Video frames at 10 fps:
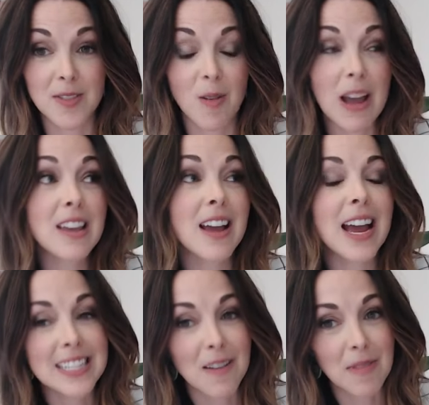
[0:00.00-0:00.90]
So
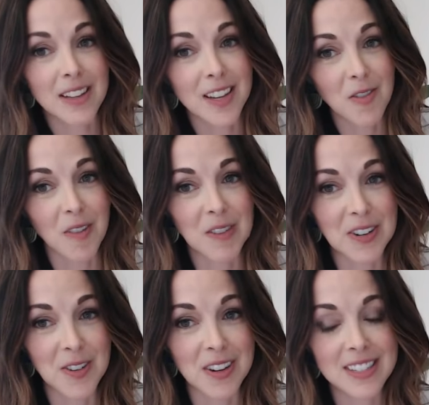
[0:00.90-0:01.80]
I typically quilt my
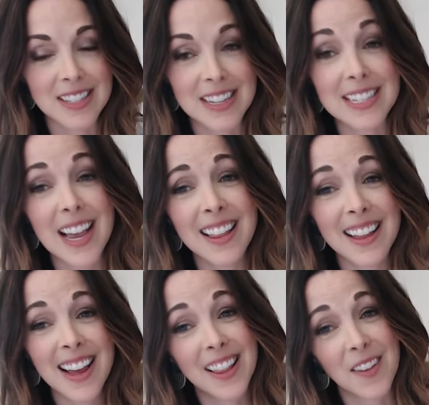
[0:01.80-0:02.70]
own quilts because
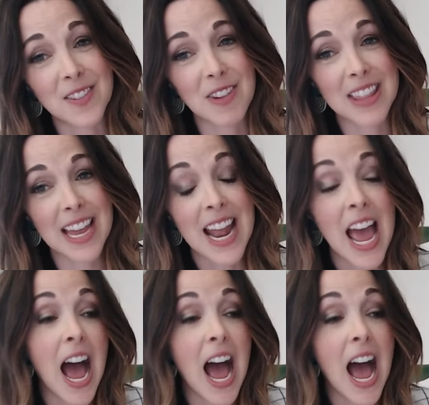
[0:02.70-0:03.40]
I love doing that.